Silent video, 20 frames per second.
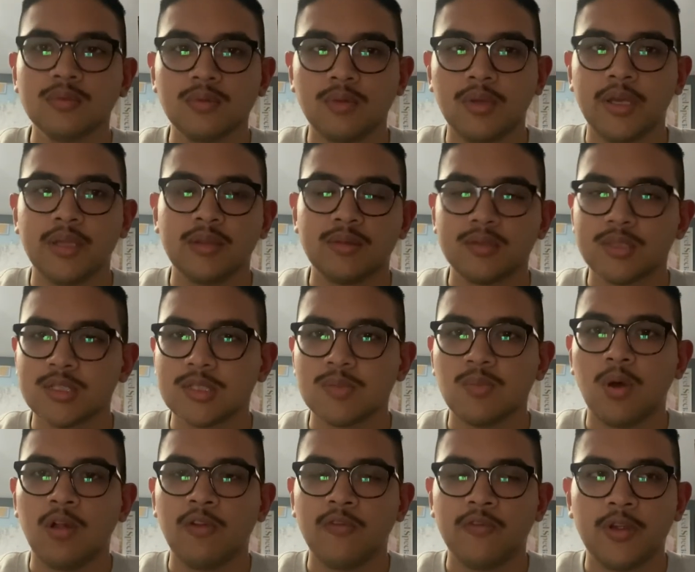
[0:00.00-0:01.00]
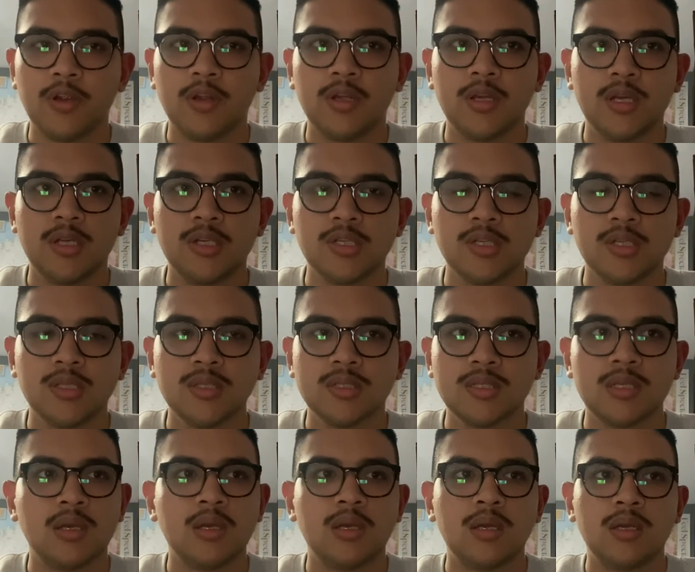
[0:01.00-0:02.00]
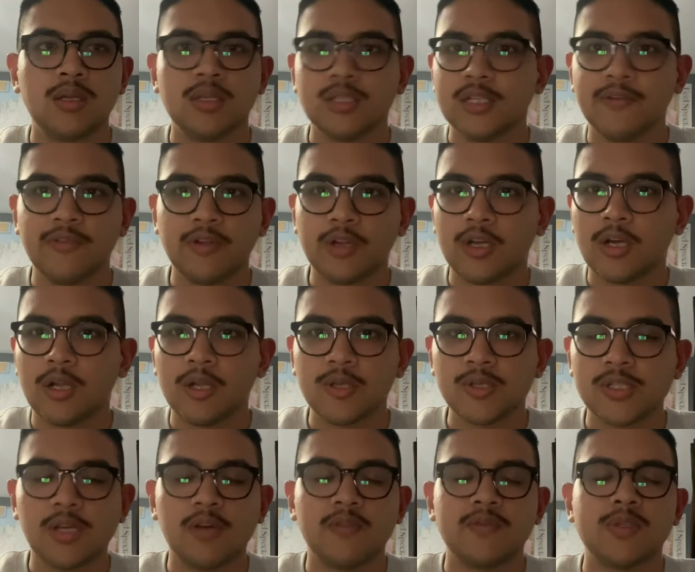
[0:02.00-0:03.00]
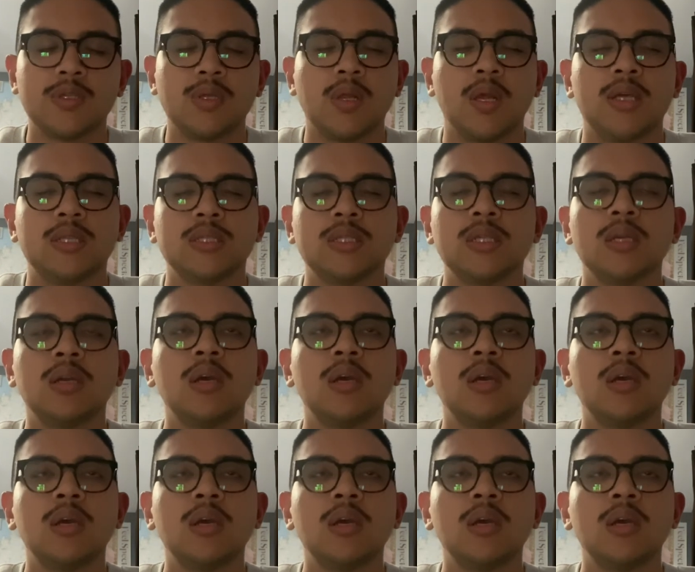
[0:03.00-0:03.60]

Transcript: Like small variations, different color selvage lines.